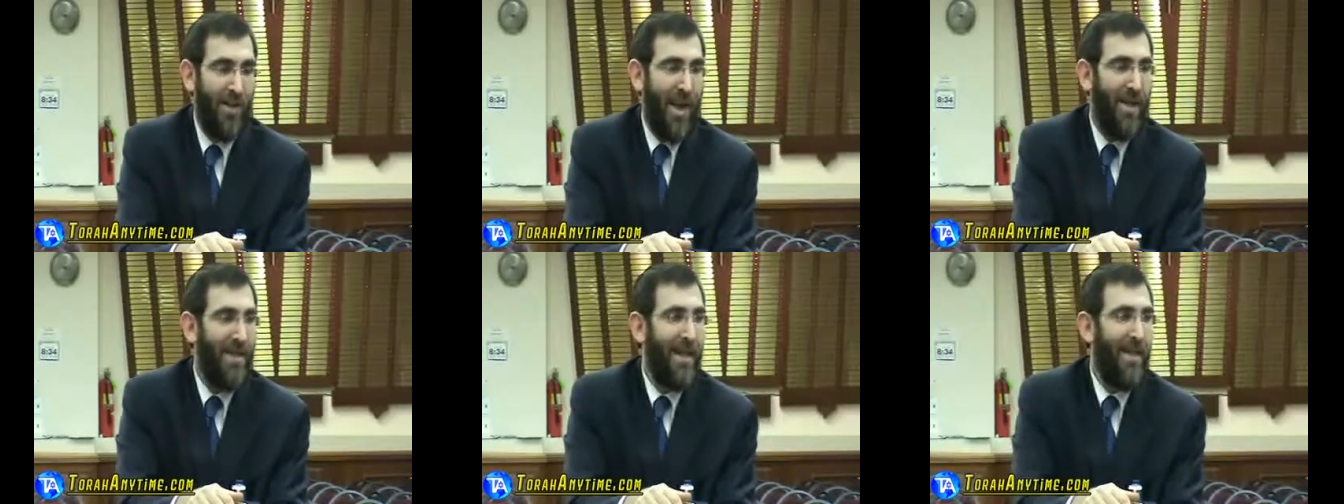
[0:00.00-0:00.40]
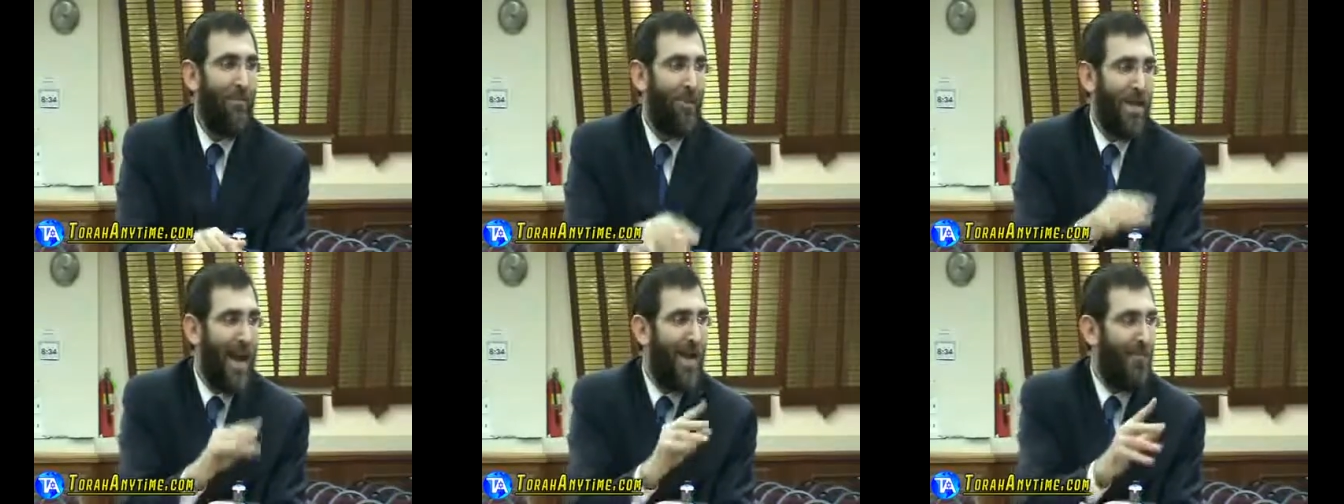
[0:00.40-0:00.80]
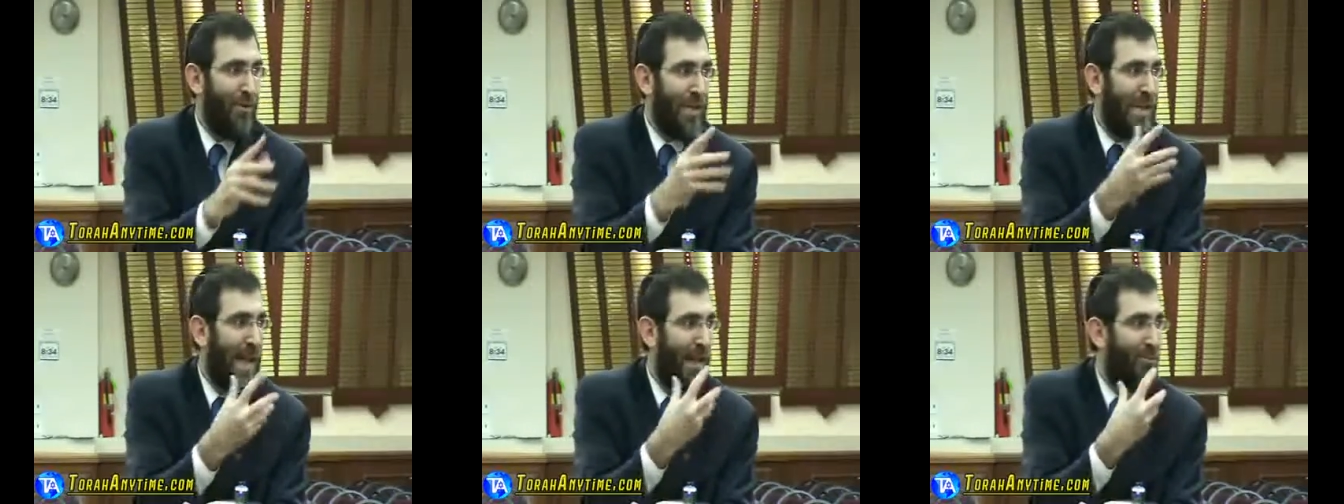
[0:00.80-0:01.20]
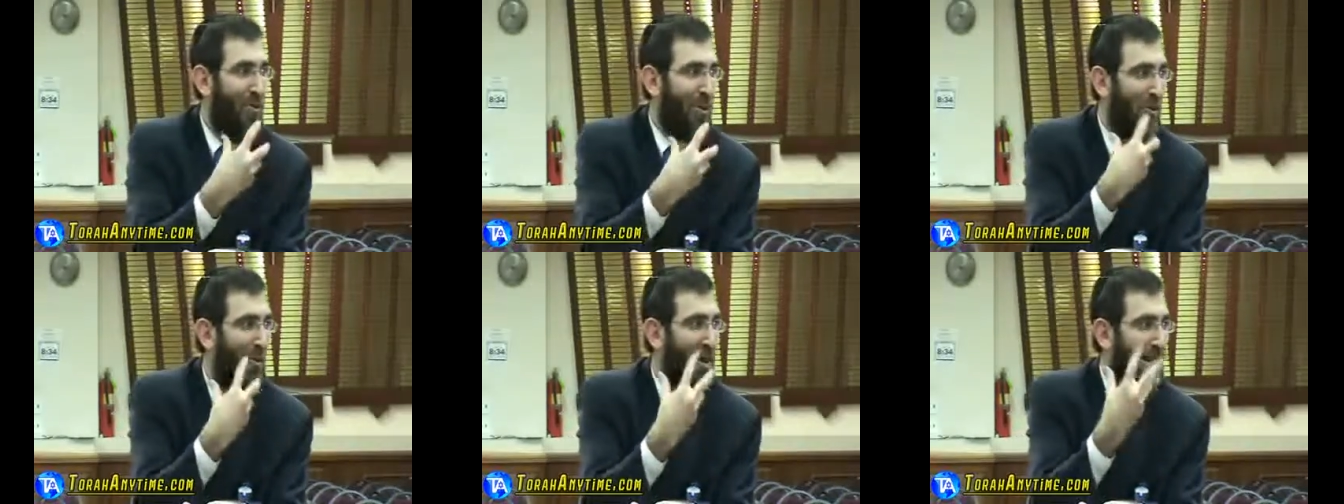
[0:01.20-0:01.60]
But
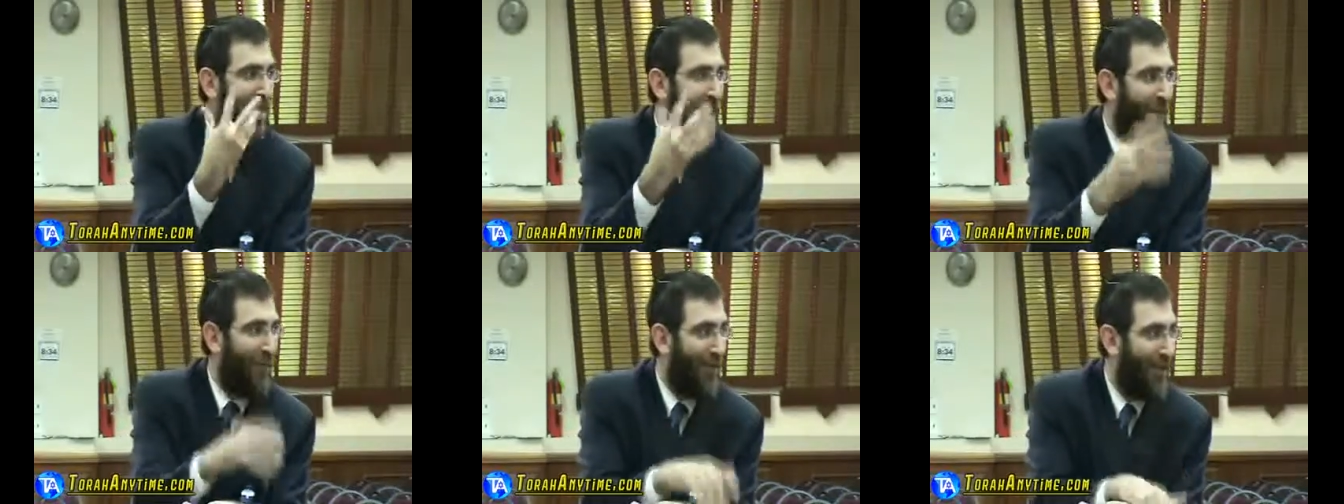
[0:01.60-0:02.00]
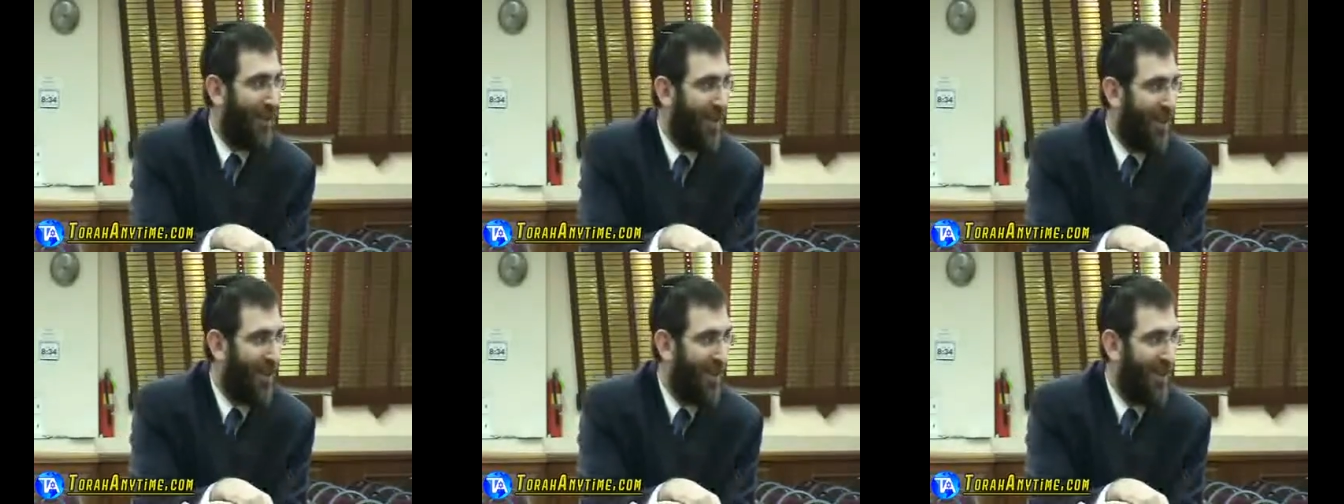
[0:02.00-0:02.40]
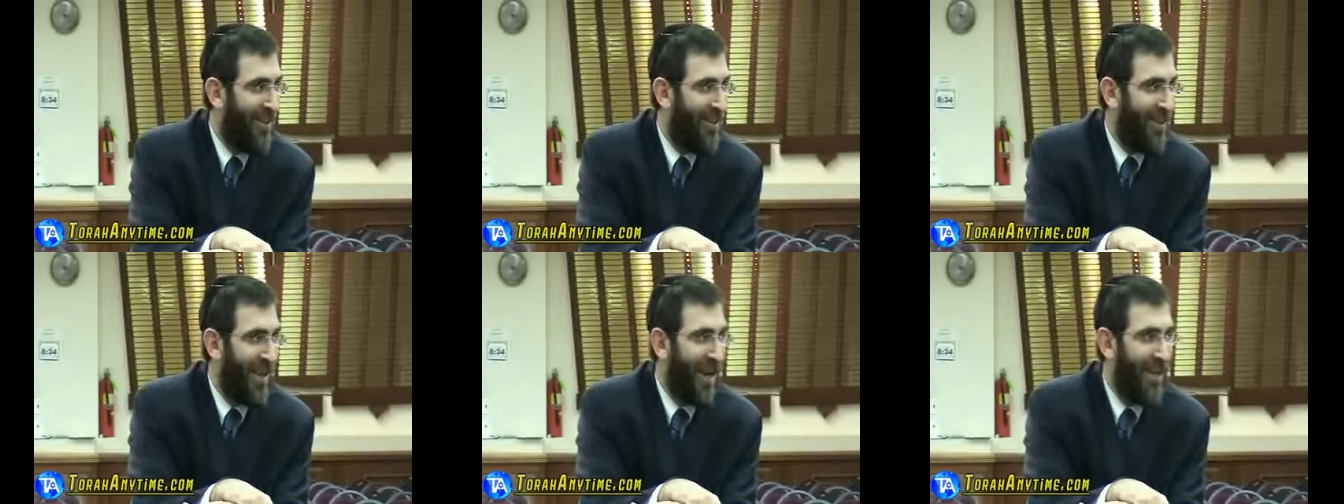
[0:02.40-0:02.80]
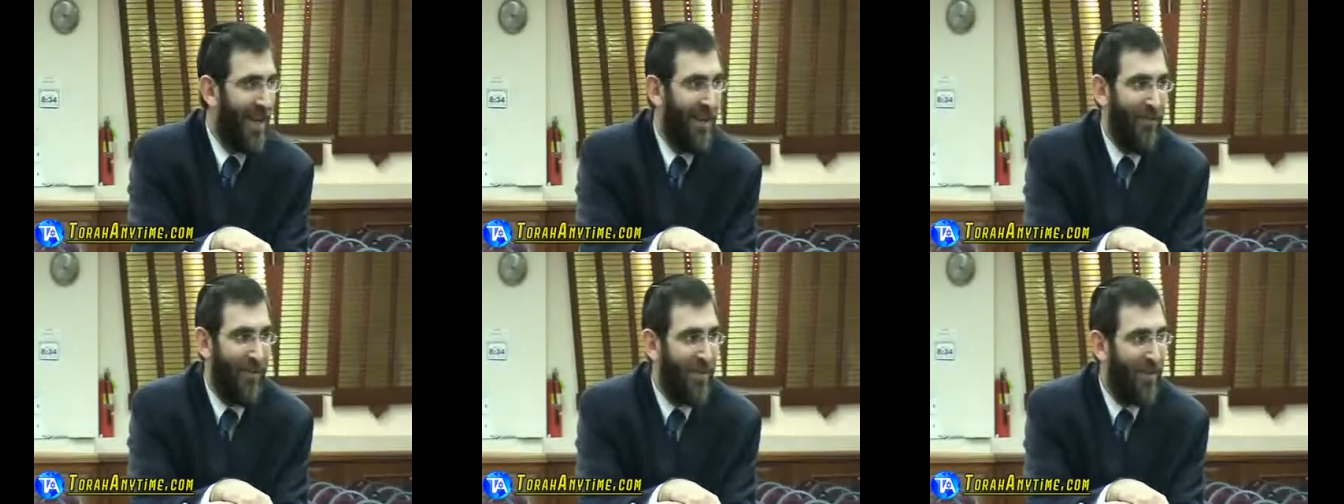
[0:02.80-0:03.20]
99.9% was already the gift that
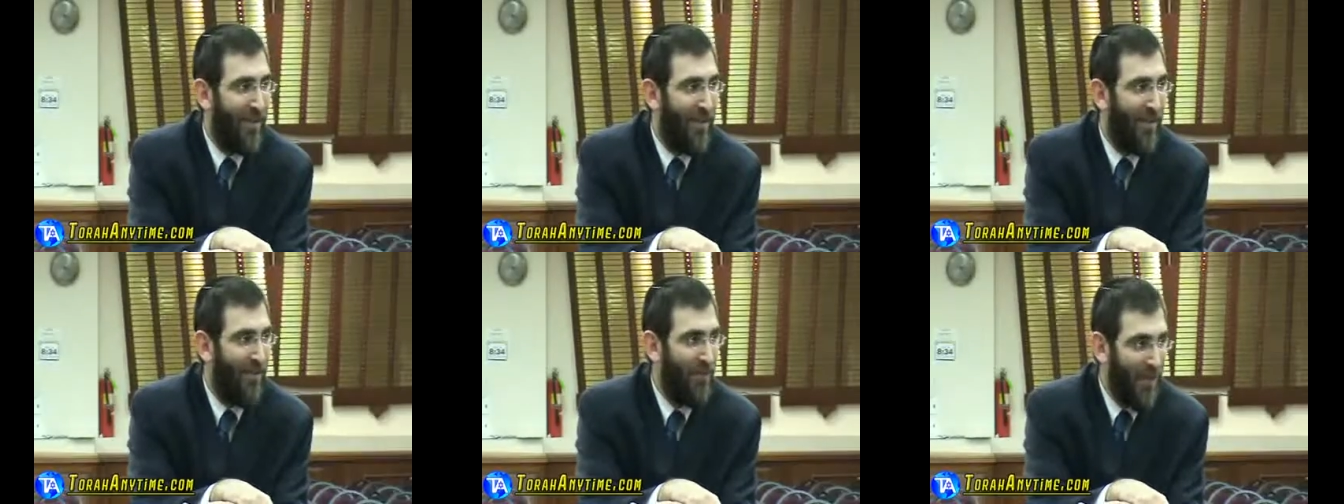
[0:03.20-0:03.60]
God gave us.